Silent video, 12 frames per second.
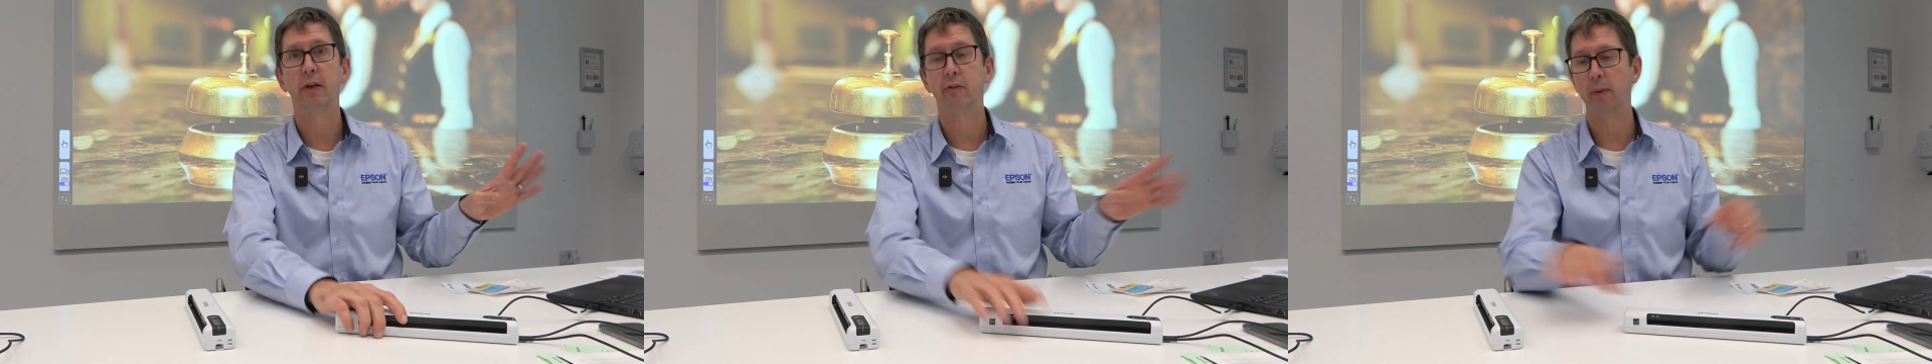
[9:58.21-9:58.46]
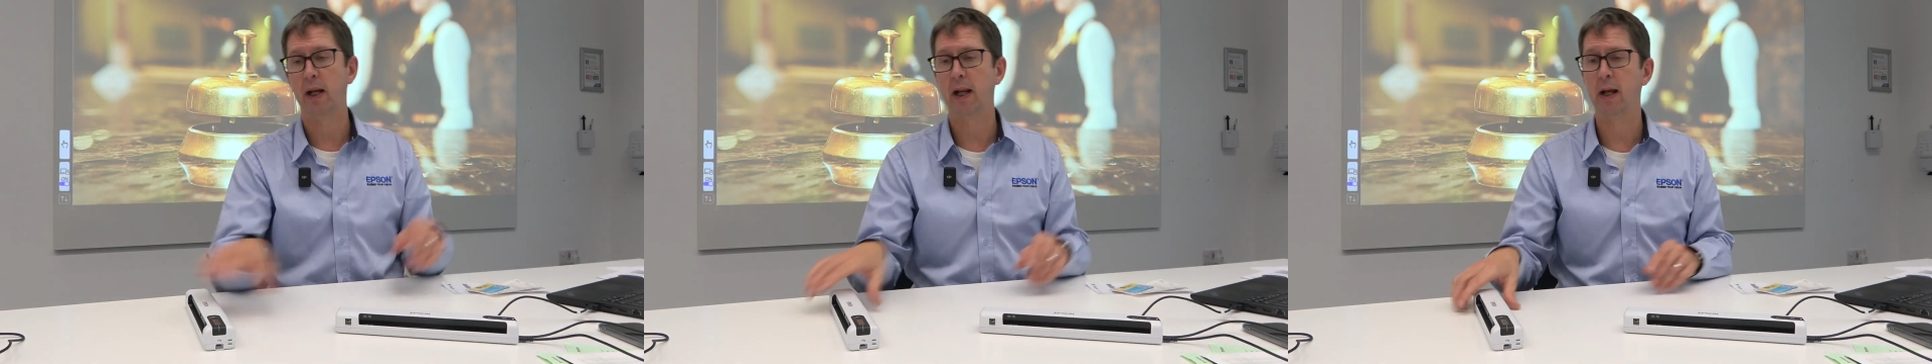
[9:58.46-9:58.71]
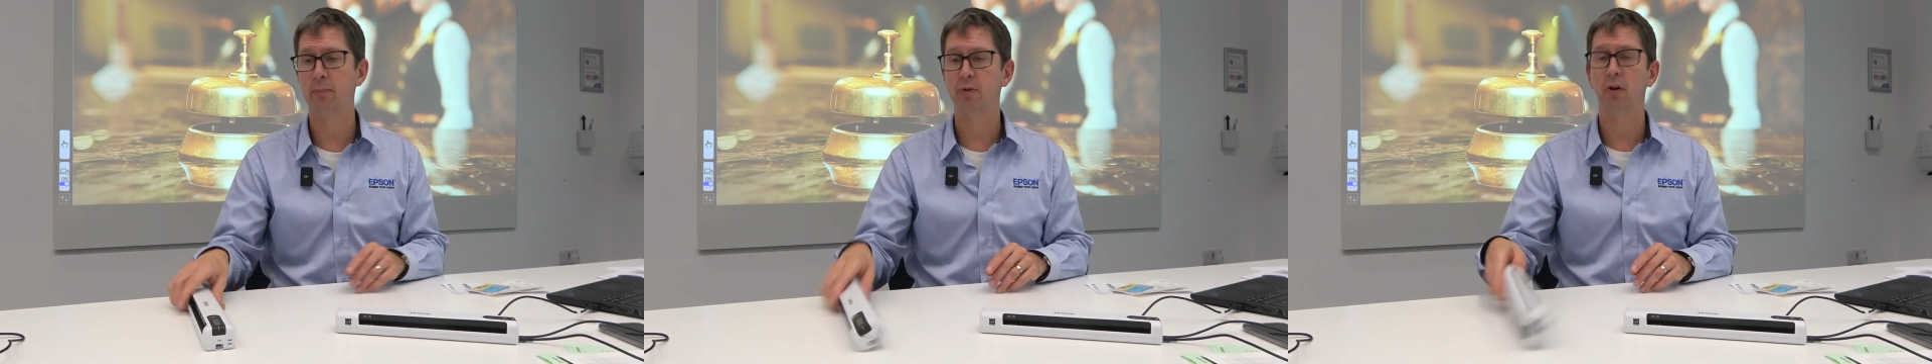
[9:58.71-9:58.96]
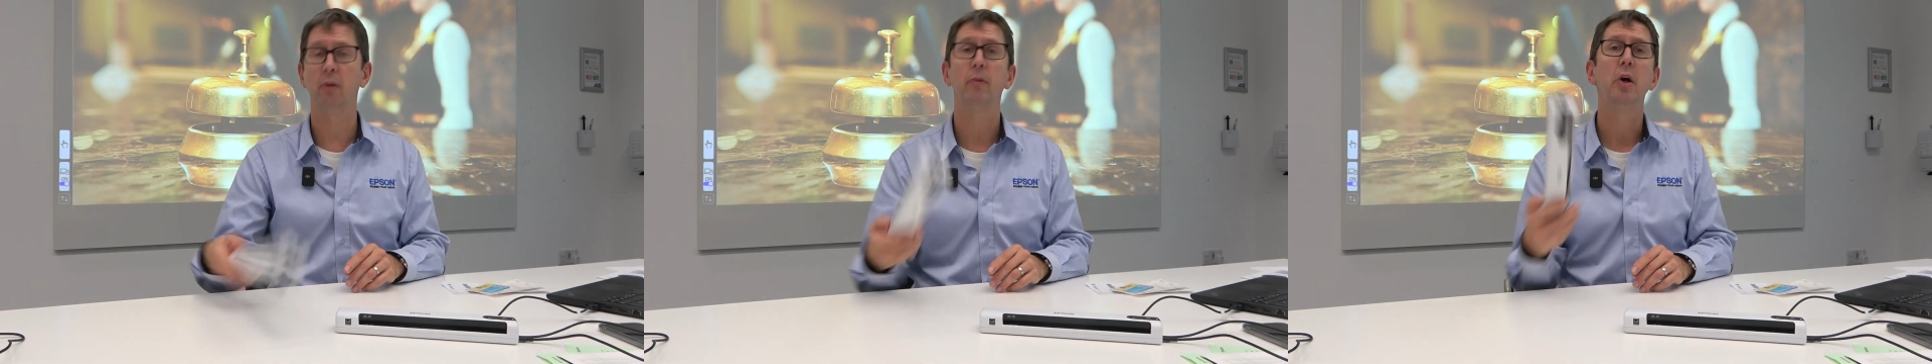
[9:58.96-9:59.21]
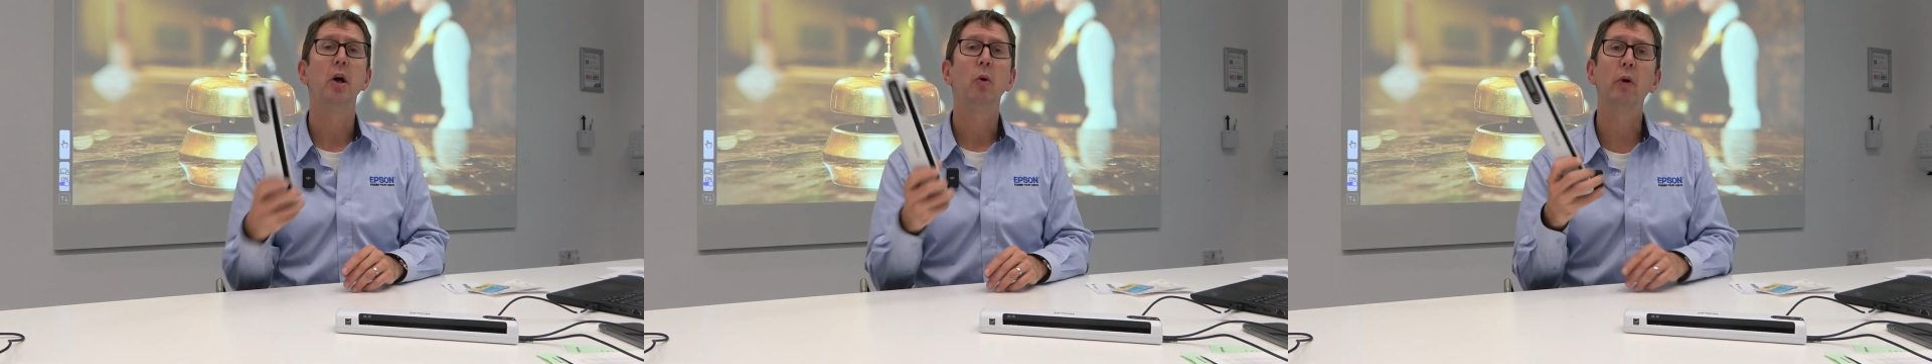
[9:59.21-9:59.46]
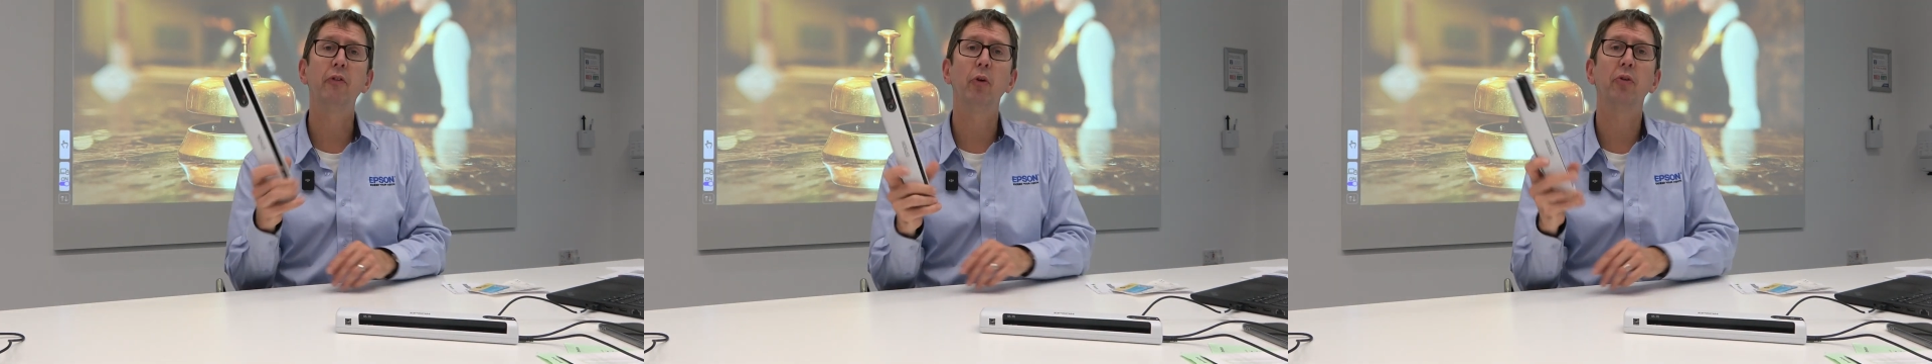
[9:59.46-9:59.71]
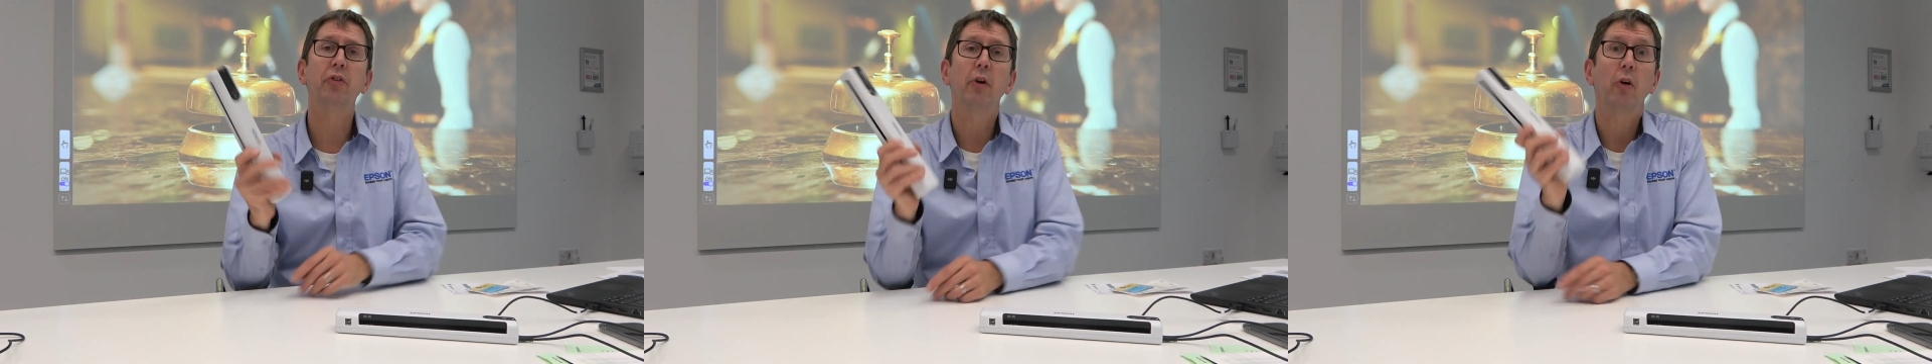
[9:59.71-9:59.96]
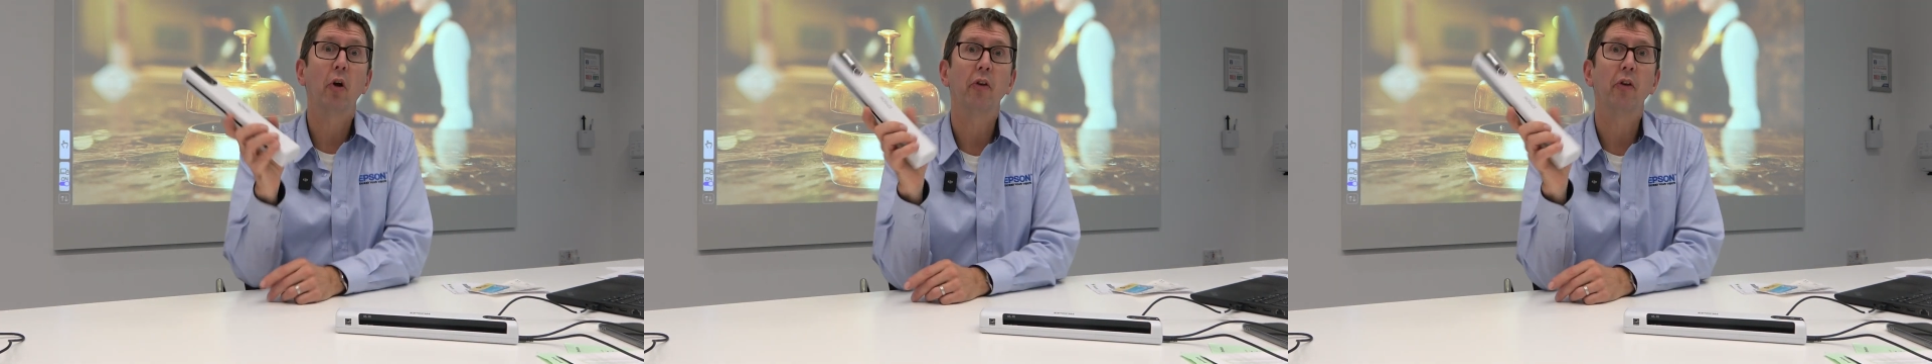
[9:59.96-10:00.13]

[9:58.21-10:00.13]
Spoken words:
to my laptop. We've also got